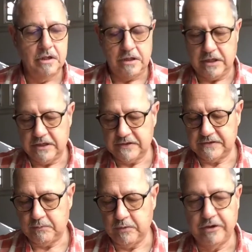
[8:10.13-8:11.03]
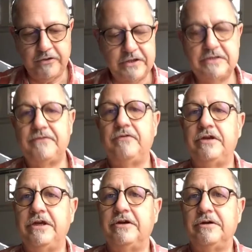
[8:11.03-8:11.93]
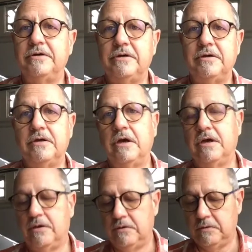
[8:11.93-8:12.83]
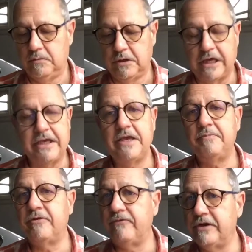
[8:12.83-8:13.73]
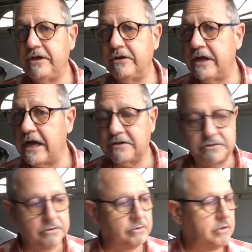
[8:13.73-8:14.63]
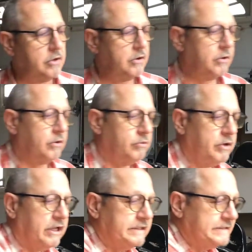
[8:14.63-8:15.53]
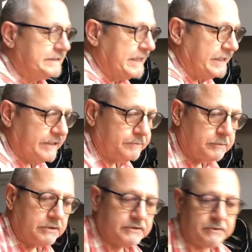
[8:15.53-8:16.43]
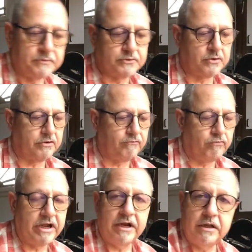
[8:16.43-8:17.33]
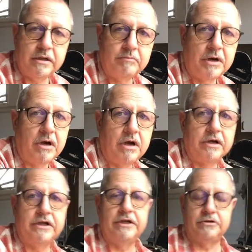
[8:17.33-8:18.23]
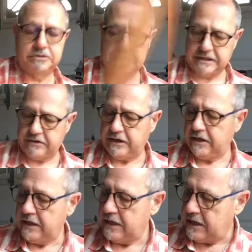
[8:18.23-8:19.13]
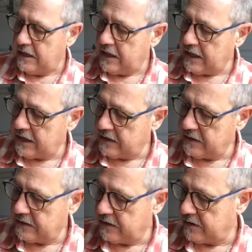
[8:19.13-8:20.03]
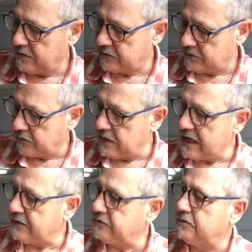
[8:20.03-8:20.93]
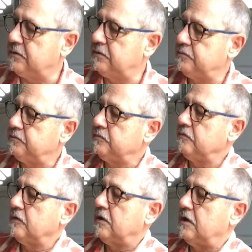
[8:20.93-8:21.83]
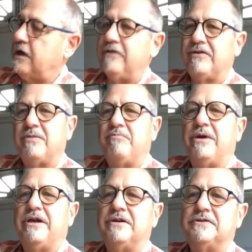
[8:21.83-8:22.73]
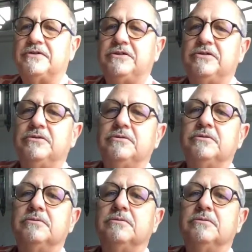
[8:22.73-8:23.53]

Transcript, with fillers: is will this veneer, uh, will I keep the veneer natural or will I stain it some sort of red mahogany or cherry? And uh, so natural kind of compares to